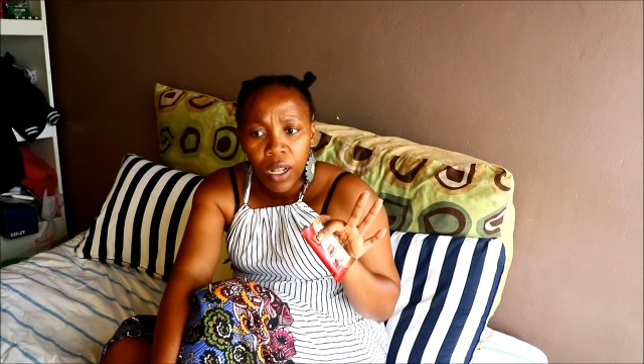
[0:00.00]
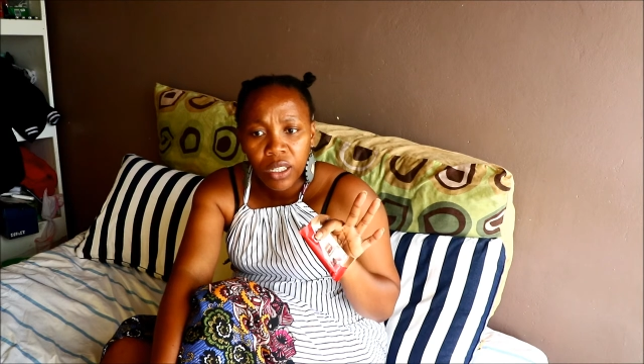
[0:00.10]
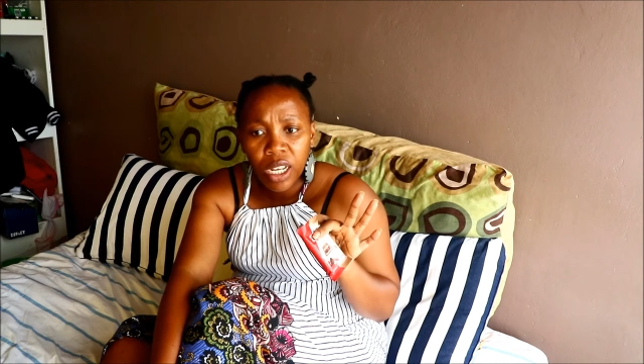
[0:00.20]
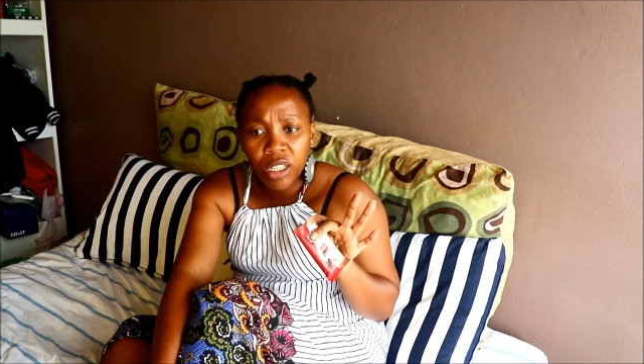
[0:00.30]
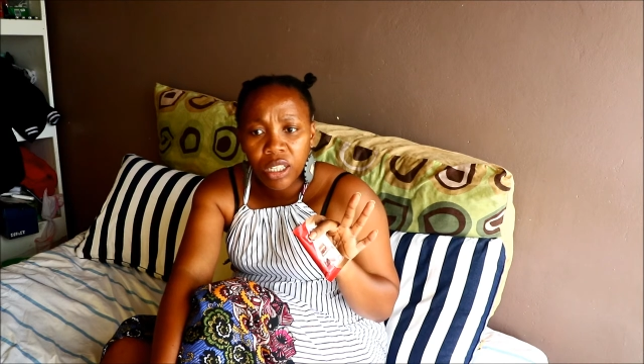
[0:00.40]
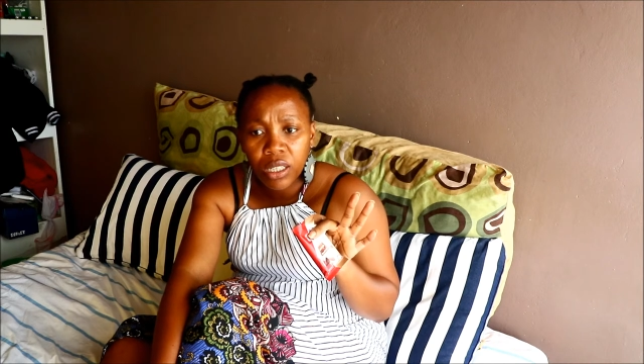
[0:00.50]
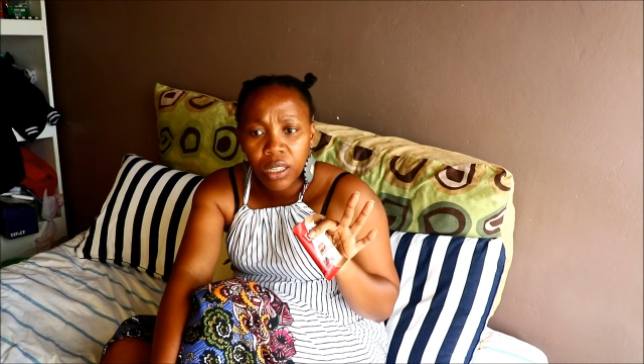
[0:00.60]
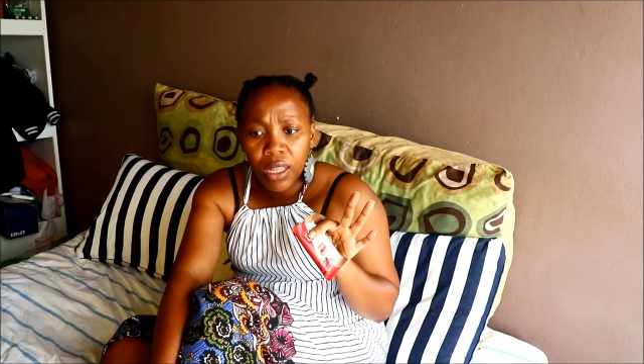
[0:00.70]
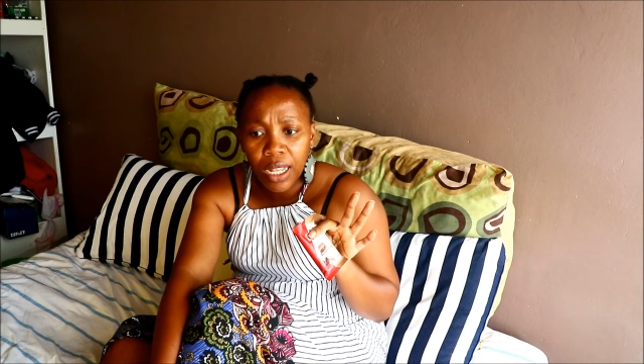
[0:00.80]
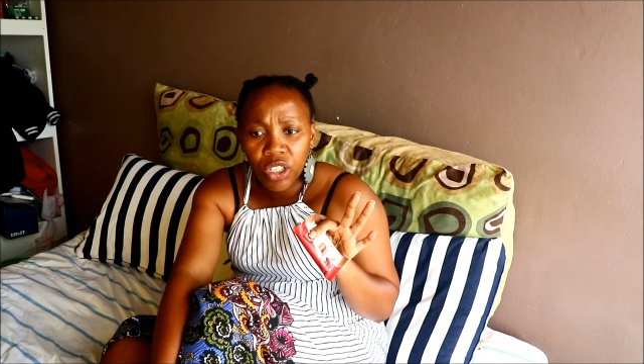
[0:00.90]
just
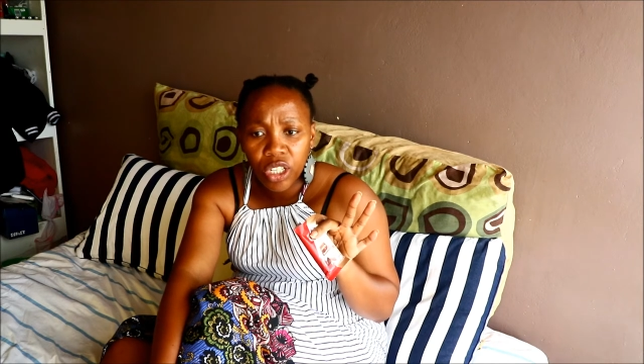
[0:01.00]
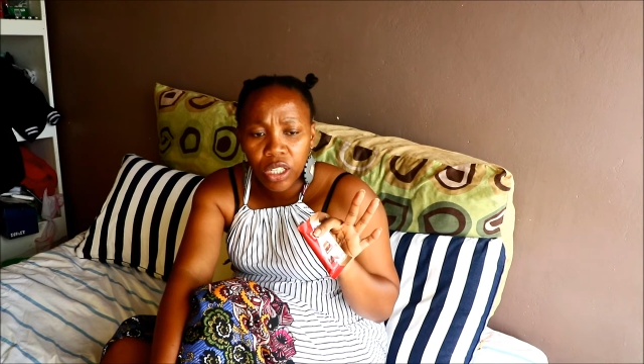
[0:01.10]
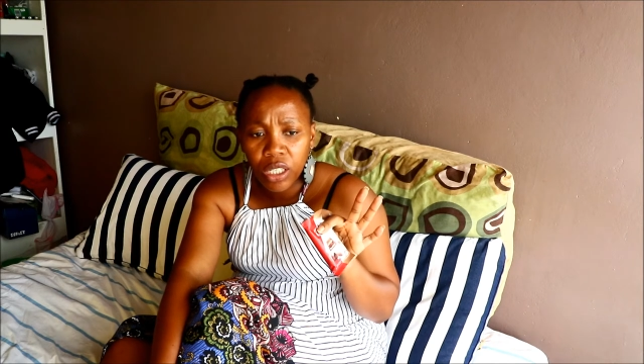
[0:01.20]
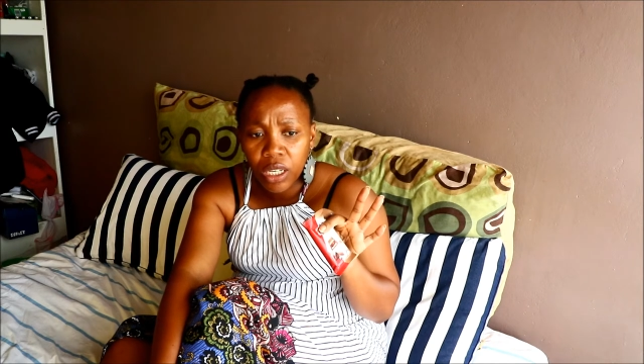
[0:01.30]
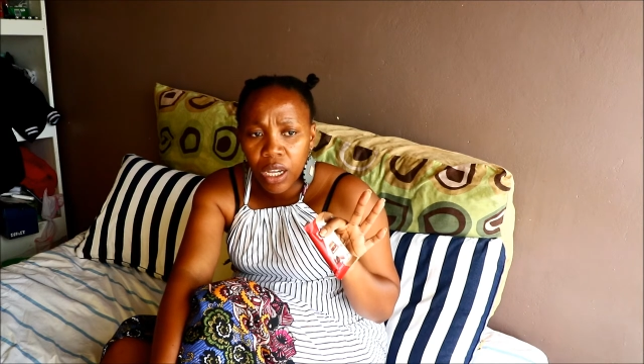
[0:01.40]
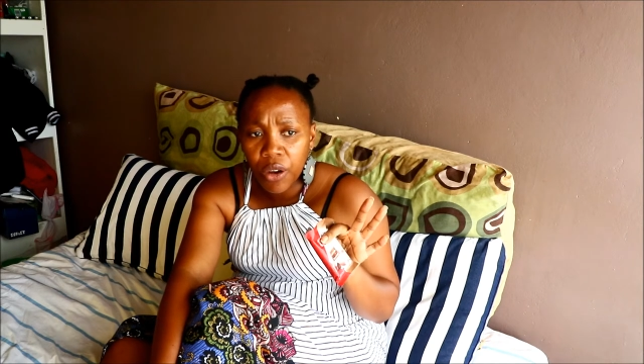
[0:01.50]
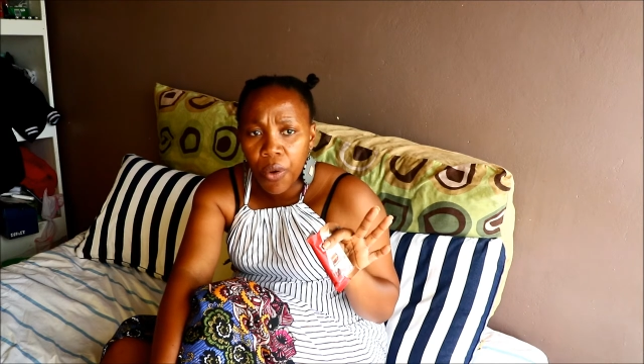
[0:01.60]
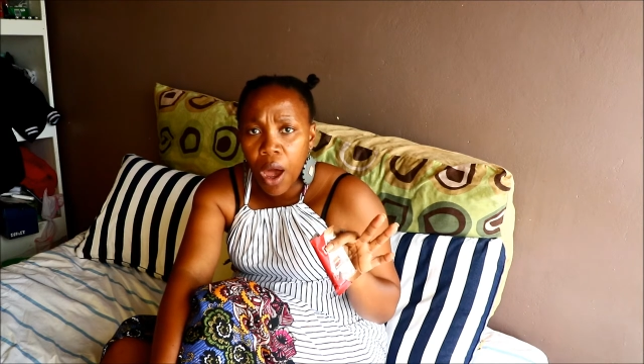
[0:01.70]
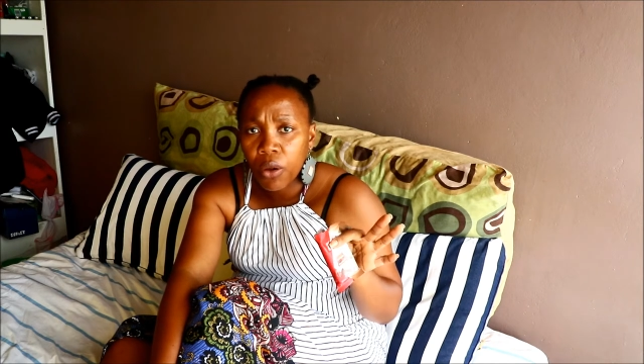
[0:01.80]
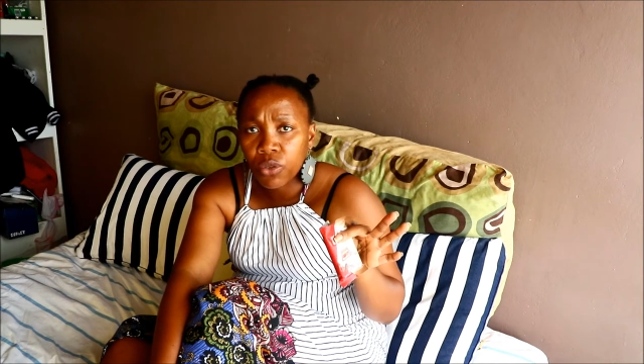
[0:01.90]
that just stick
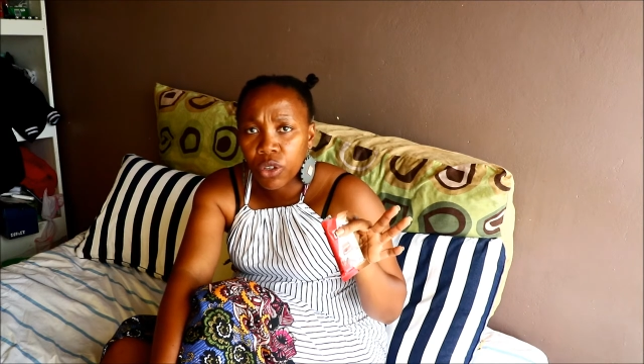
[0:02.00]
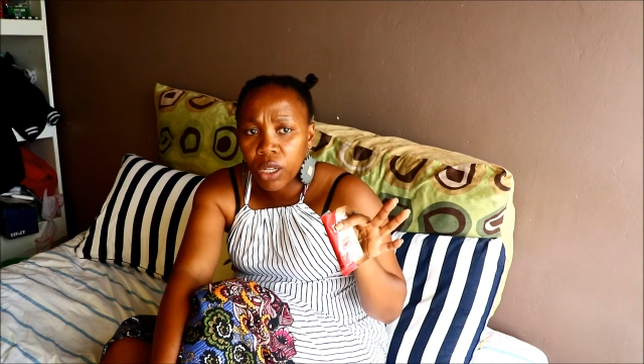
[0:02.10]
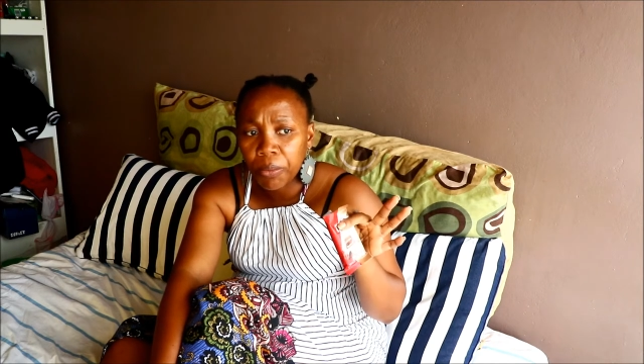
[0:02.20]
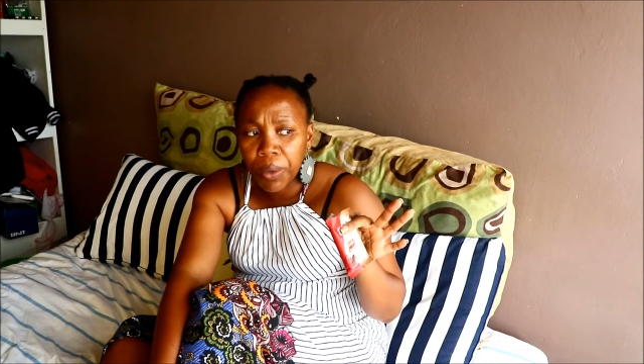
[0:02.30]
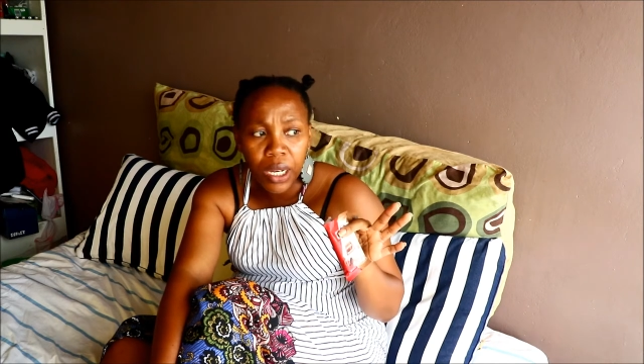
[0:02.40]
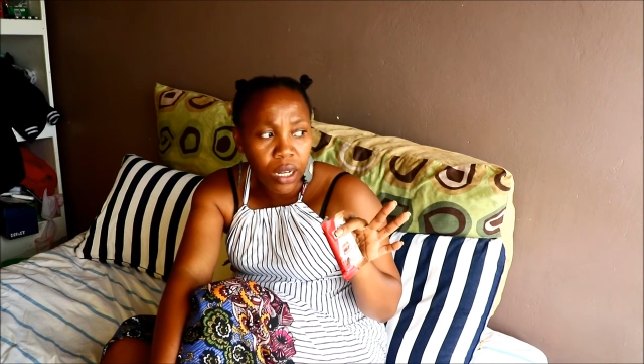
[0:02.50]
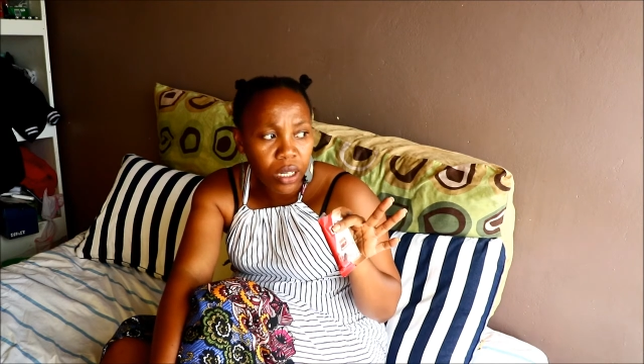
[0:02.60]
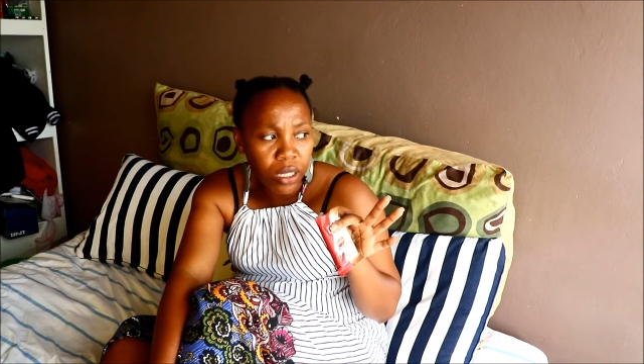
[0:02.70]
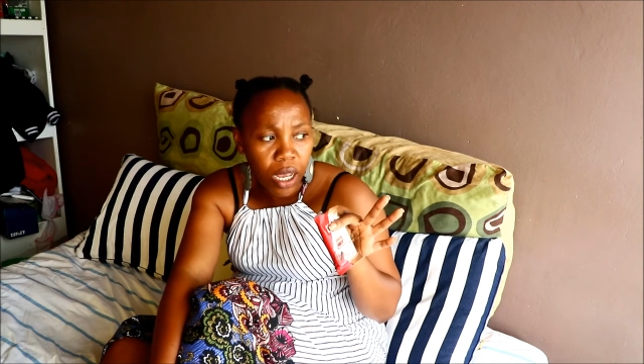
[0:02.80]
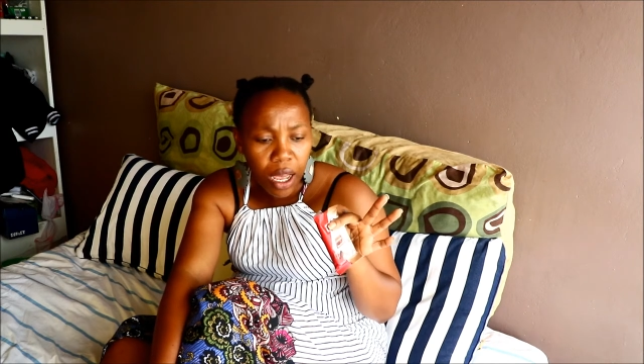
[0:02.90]
around the
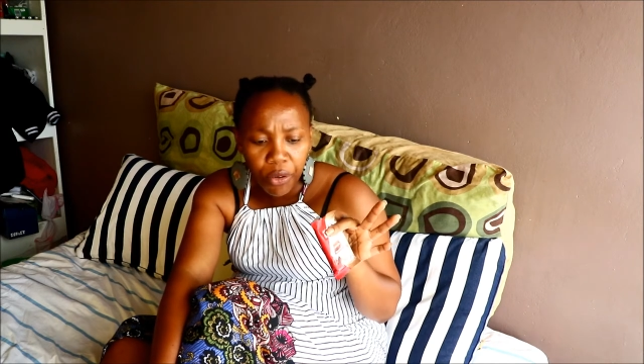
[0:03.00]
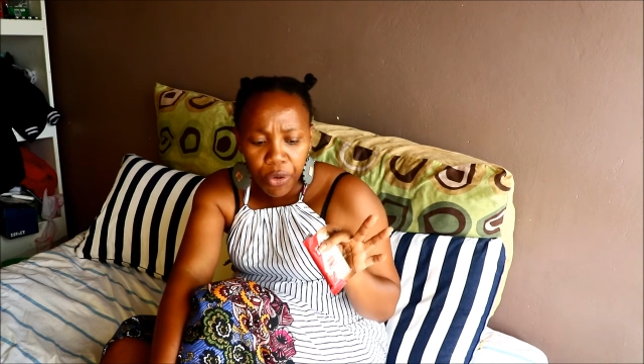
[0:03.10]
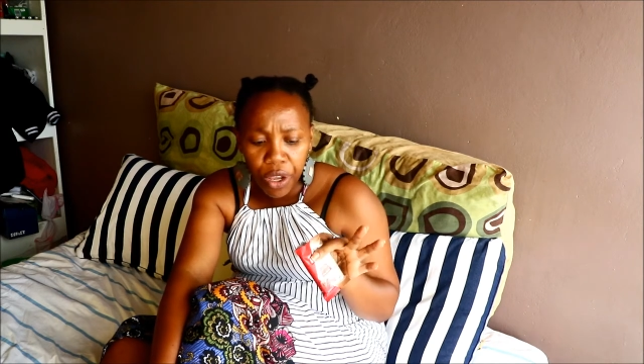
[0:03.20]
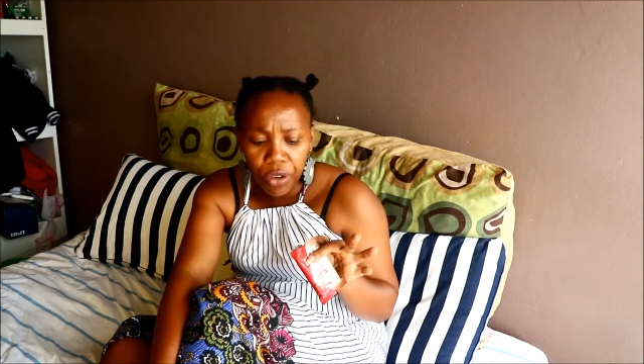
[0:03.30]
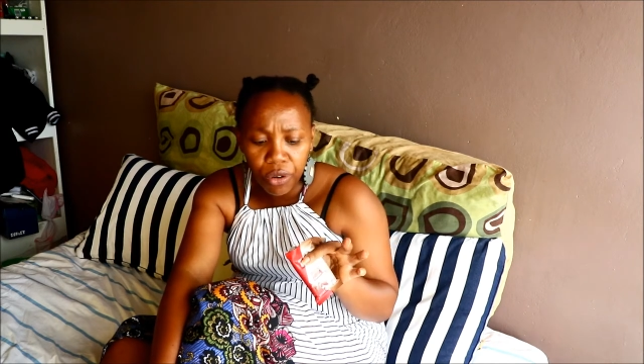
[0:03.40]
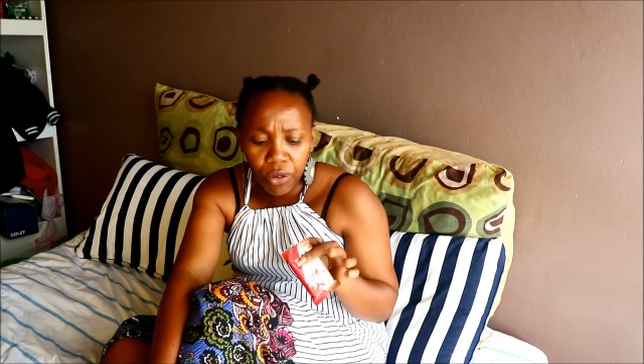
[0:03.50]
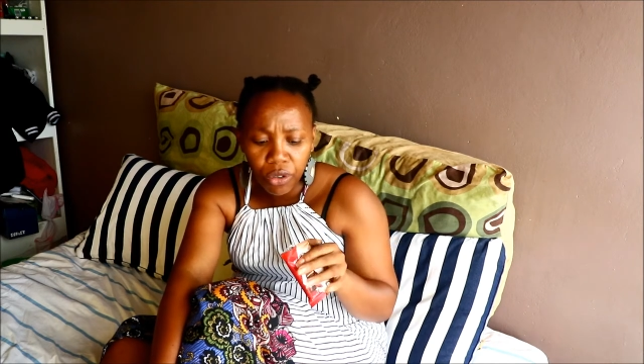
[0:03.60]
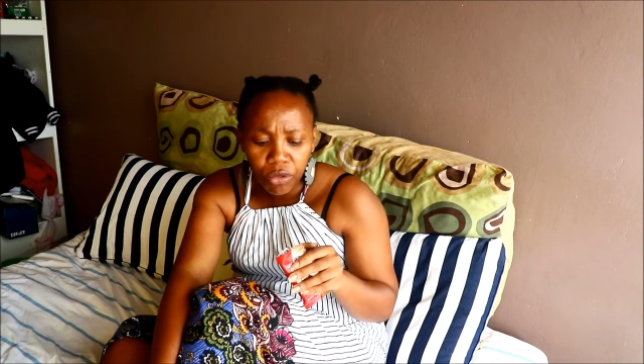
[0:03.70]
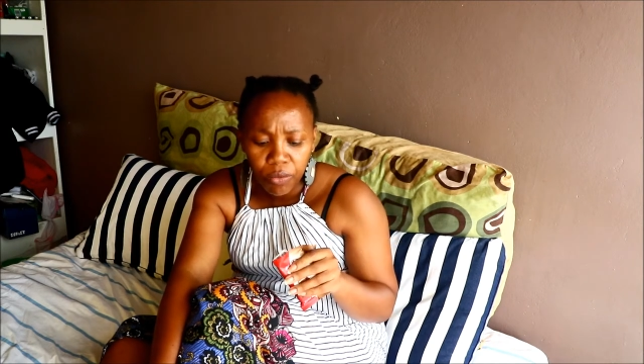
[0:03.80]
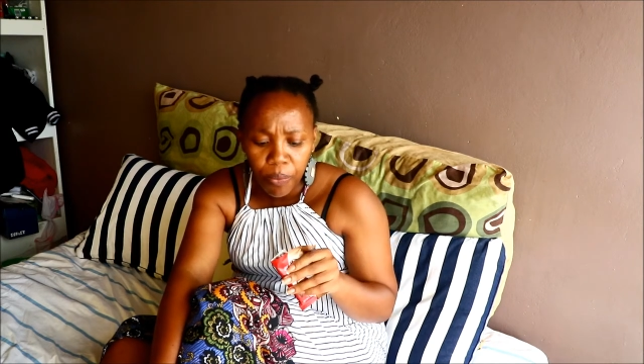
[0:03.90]
peanut uh,
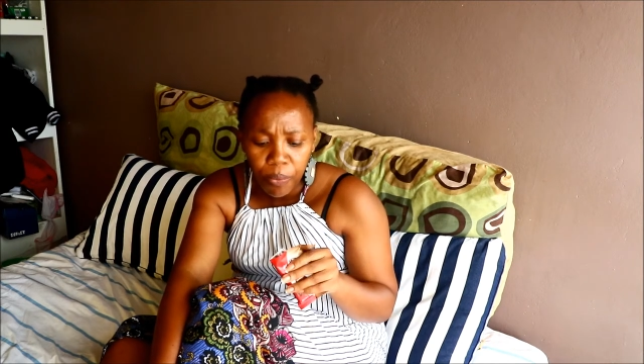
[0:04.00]
granules